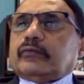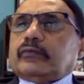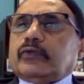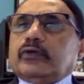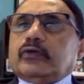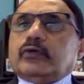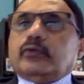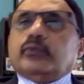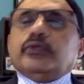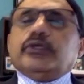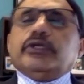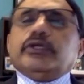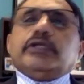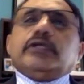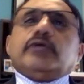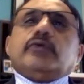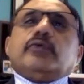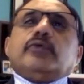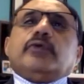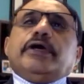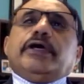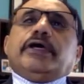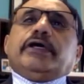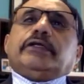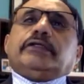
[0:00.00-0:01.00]
we
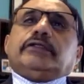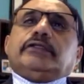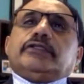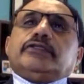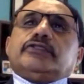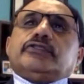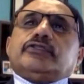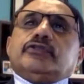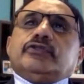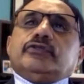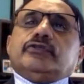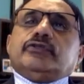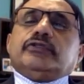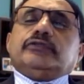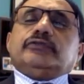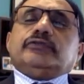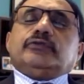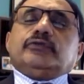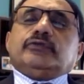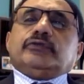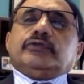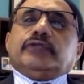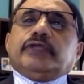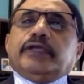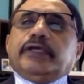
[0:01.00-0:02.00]
require the student to
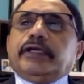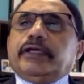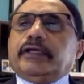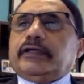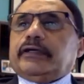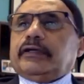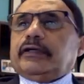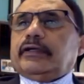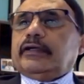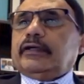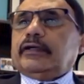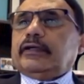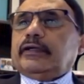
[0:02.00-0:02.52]
take